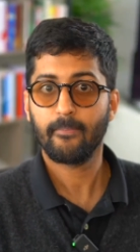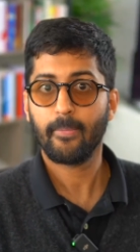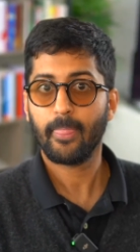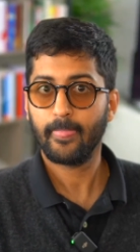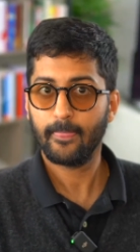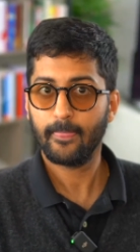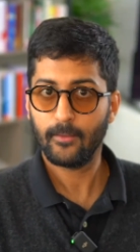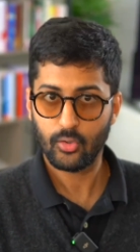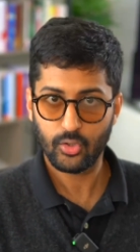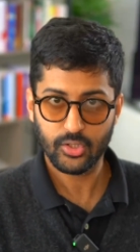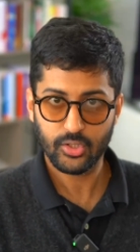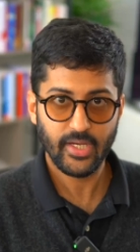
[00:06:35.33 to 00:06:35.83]

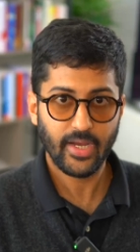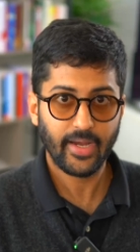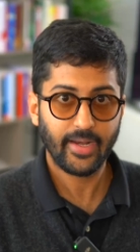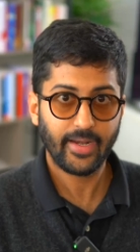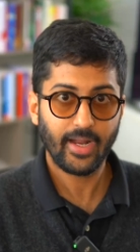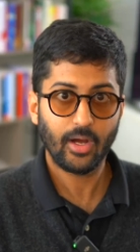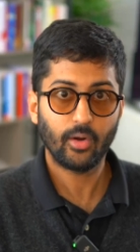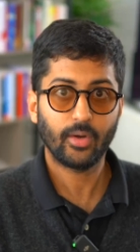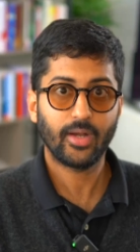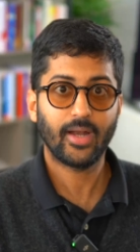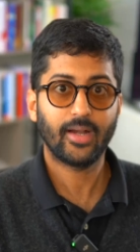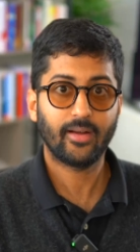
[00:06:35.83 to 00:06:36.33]
Go check it out
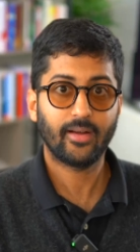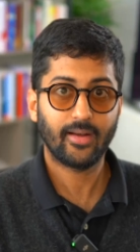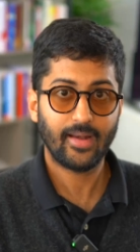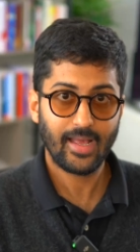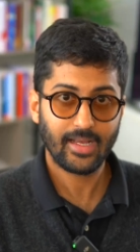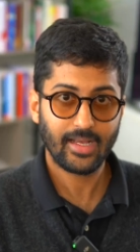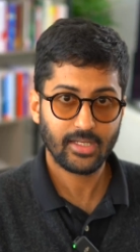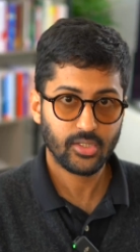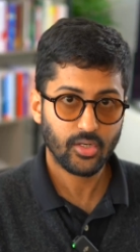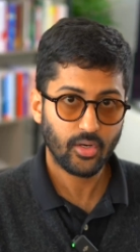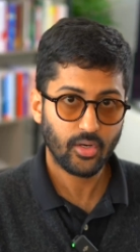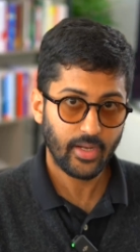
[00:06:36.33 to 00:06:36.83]
at
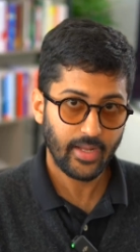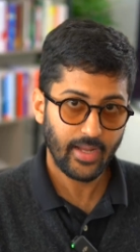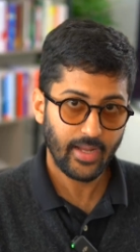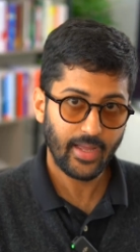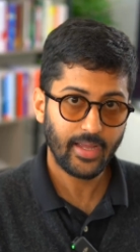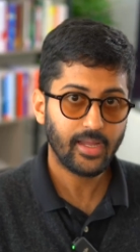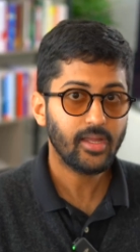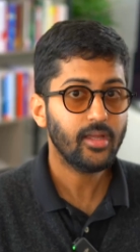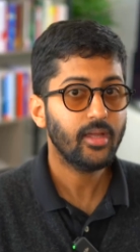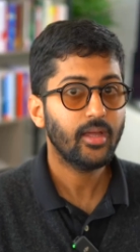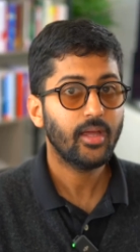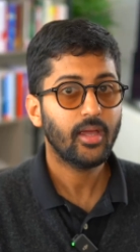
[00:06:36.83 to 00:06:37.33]
relax.ai.
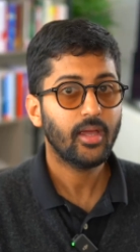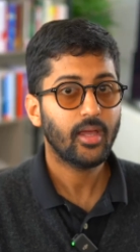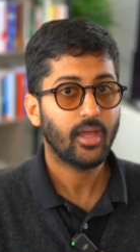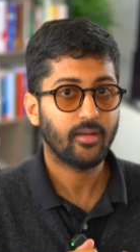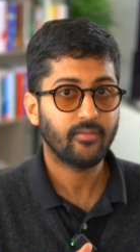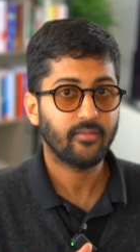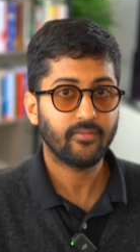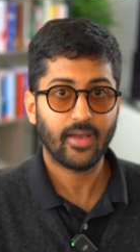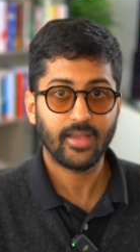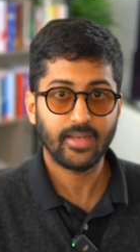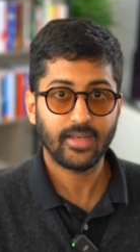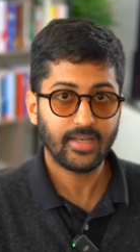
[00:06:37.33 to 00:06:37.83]
And
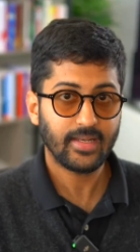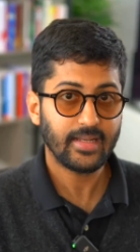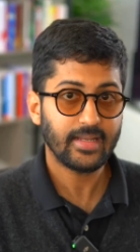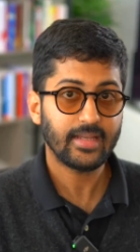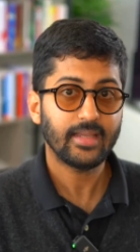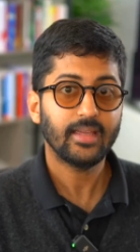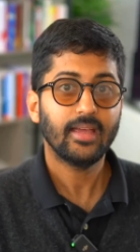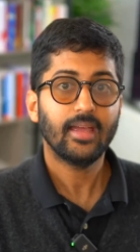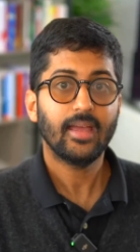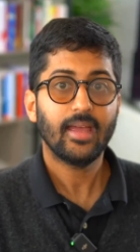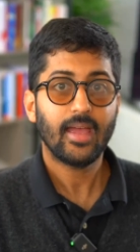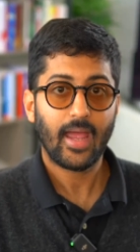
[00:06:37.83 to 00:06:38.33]
finally,
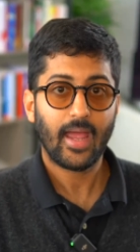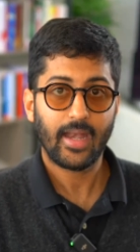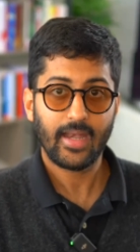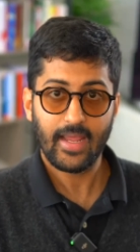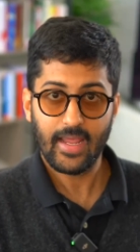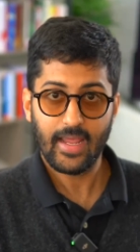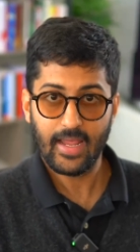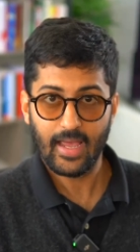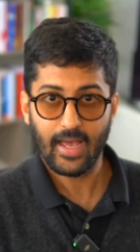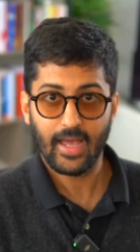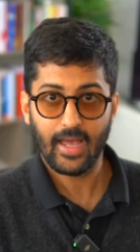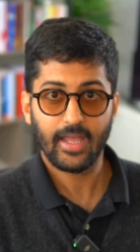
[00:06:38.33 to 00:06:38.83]
an
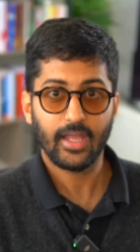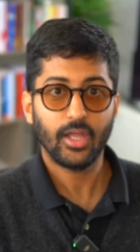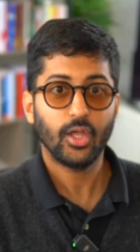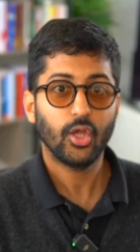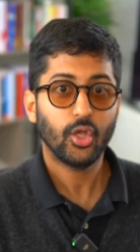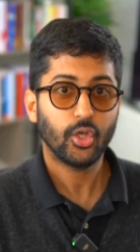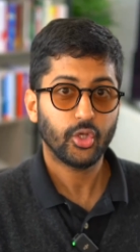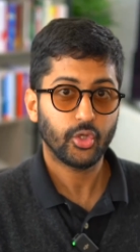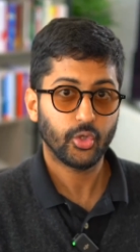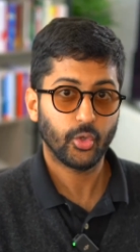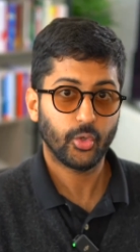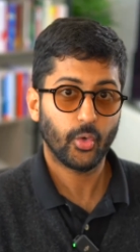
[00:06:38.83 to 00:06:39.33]
AI
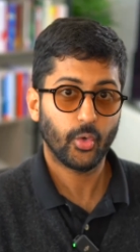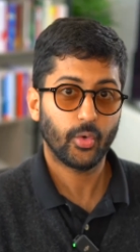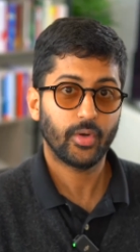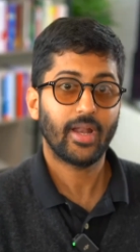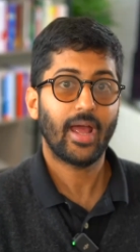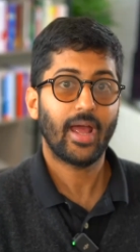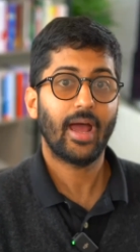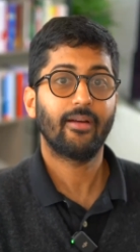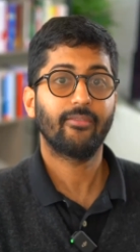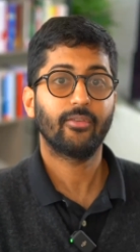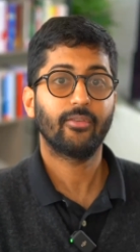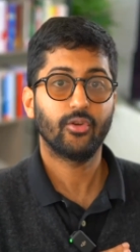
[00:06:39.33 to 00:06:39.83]
you don't
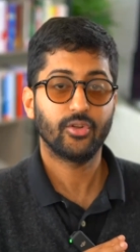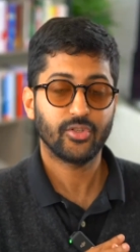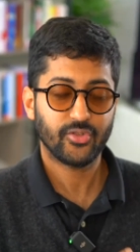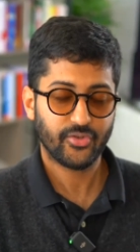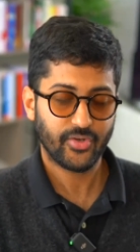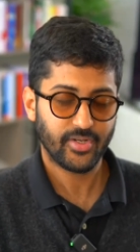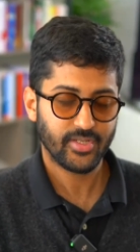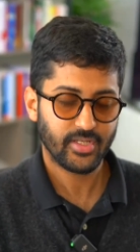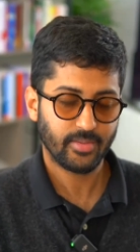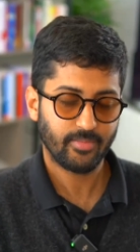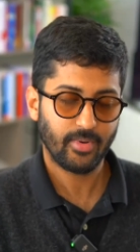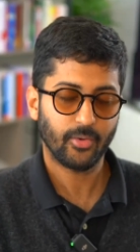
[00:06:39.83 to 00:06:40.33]
have to stress
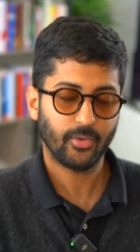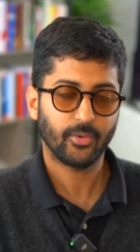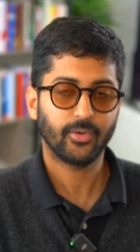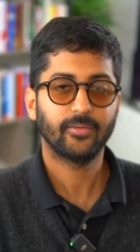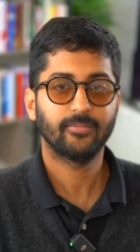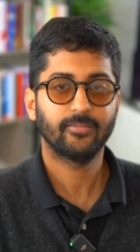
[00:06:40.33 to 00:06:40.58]
about.